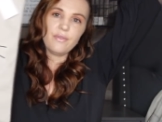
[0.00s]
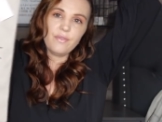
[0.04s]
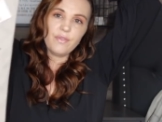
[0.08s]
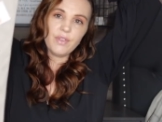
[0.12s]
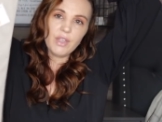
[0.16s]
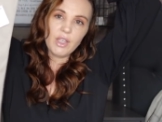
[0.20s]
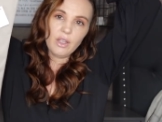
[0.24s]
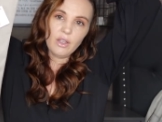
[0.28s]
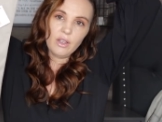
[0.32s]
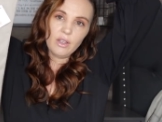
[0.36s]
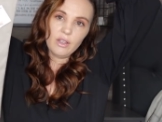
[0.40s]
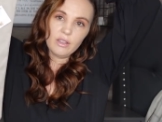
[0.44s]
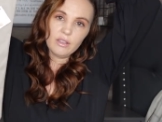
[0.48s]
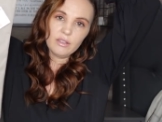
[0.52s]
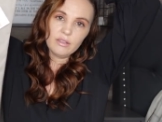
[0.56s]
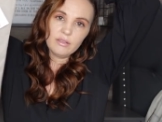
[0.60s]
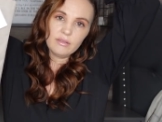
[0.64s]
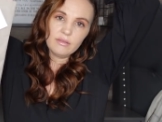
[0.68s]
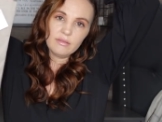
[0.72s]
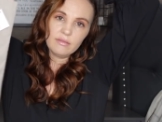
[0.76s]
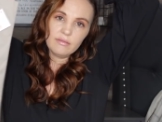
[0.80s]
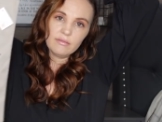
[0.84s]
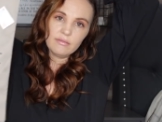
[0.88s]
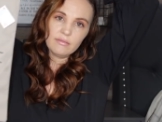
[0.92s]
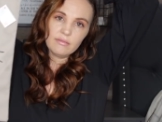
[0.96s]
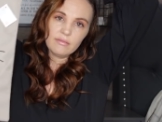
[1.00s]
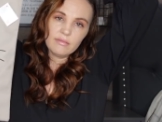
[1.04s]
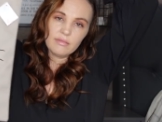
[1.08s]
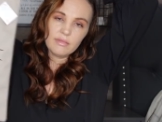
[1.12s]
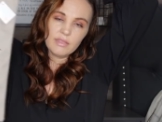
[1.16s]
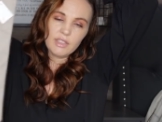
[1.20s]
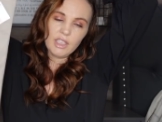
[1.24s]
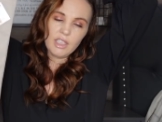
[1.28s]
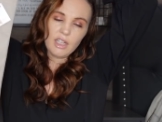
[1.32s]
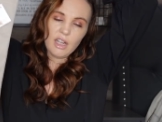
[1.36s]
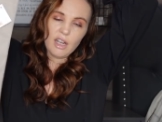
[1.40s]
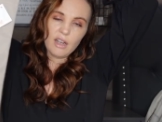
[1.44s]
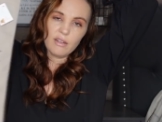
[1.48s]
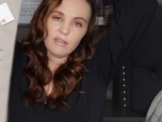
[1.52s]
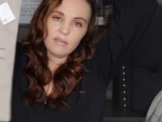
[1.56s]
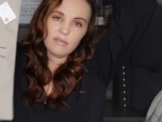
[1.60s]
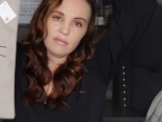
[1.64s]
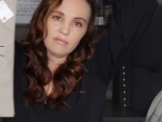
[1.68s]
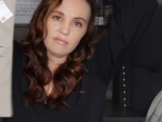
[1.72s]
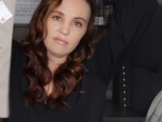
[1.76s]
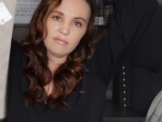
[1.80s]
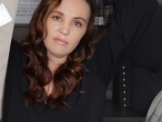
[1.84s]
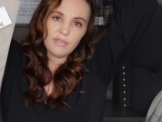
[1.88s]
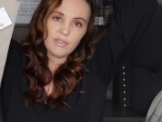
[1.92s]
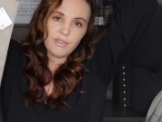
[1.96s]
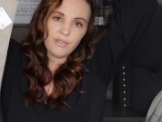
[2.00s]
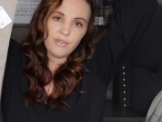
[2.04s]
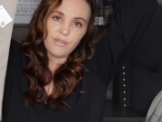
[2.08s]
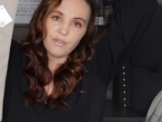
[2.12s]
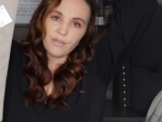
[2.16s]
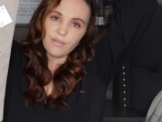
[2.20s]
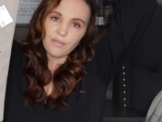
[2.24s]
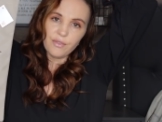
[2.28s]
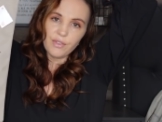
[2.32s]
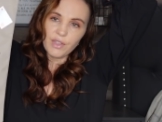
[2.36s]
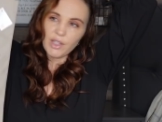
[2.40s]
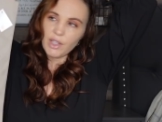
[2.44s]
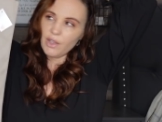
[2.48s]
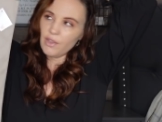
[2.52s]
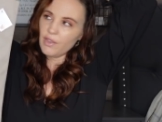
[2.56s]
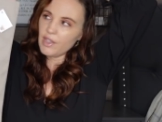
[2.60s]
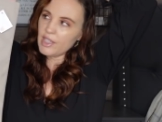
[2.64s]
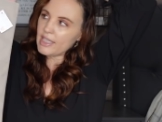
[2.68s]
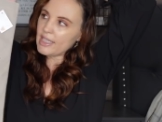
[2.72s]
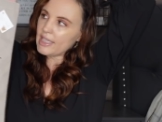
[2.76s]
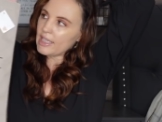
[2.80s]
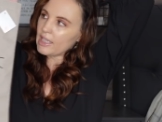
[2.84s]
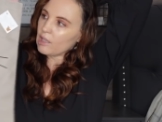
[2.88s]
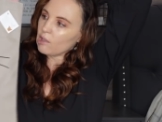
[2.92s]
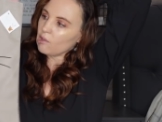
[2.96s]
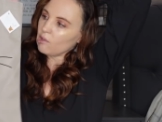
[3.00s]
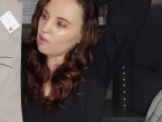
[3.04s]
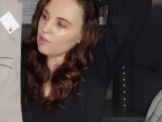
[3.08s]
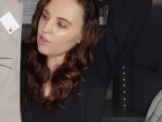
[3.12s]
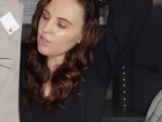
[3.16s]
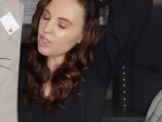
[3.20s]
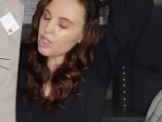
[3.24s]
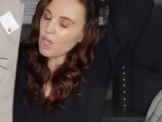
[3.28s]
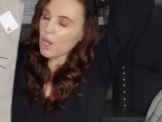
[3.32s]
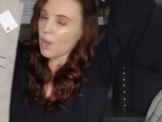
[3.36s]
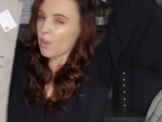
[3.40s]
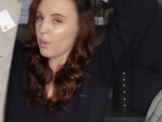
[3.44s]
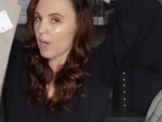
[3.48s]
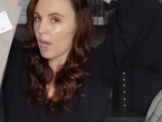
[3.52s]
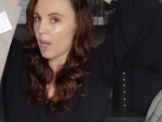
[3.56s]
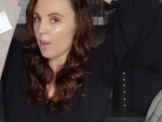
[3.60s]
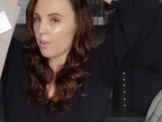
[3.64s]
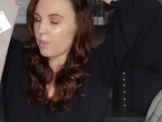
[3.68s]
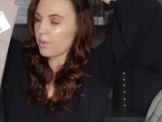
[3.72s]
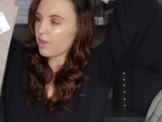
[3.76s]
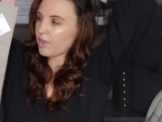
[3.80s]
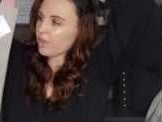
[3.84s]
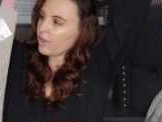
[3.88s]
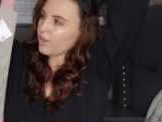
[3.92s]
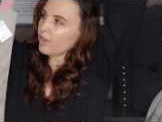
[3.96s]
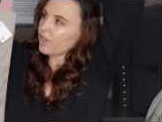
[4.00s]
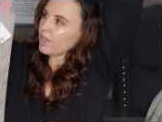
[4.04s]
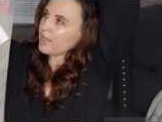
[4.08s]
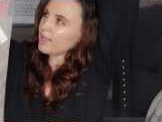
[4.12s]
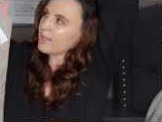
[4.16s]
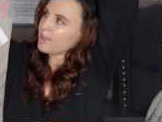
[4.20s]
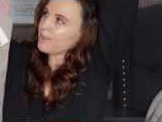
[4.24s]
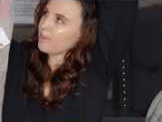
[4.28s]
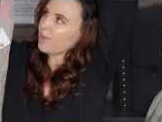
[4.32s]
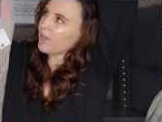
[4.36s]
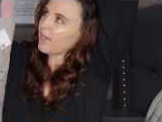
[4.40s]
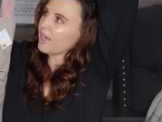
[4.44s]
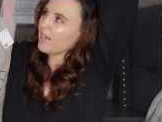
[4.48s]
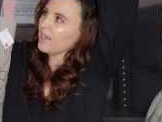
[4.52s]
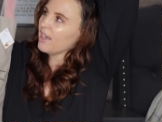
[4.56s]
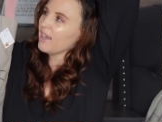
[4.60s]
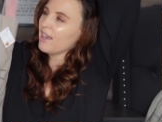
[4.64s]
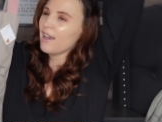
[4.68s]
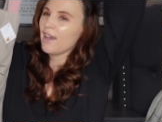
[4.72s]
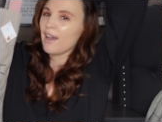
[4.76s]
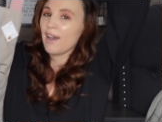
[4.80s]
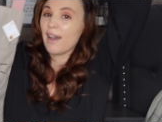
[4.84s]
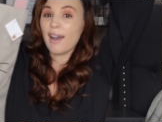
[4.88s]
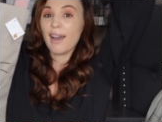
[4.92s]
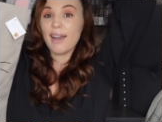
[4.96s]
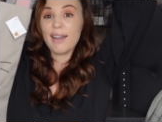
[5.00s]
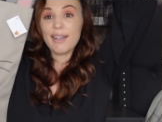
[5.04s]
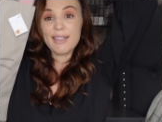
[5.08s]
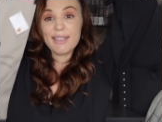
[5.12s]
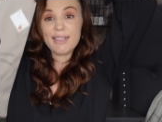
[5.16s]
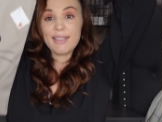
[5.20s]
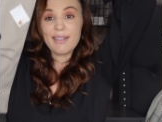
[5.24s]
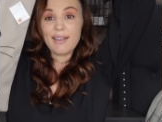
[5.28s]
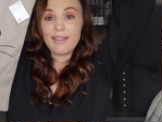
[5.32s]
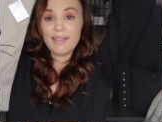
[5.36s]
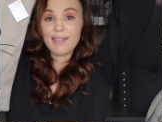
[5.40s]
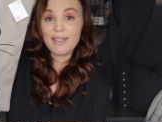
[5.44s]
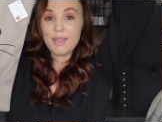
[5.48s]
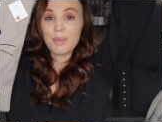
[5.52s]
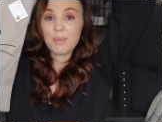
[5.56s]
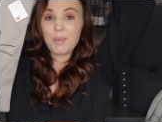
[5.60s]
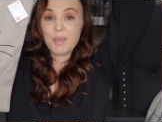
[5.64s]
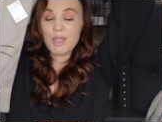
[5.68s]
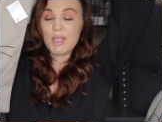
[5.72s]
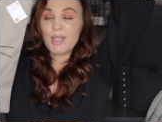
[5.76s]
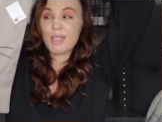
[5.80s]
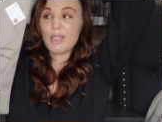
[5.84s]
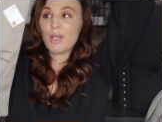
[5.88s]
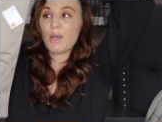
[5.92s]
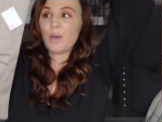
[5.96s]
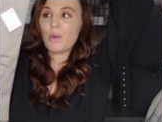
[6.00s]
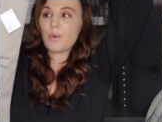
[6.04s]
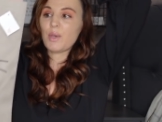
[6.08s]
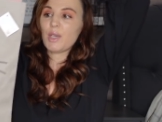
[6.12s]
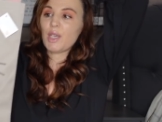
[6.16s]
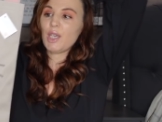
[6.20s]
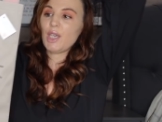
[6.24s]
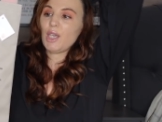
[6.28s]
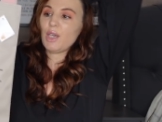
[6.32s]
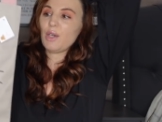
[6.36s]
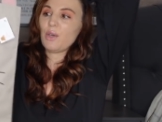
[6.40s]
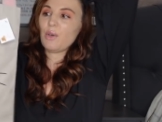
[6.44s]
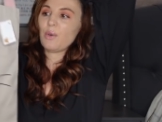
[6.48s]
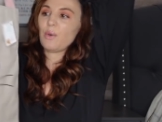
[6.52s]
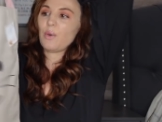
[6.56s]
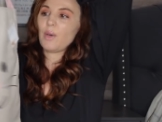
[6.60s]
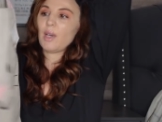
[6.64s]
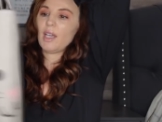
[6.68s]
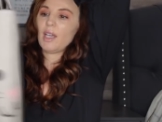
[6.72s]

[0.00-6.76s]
fill this little tote up with goodies. But I just thought this was so cute,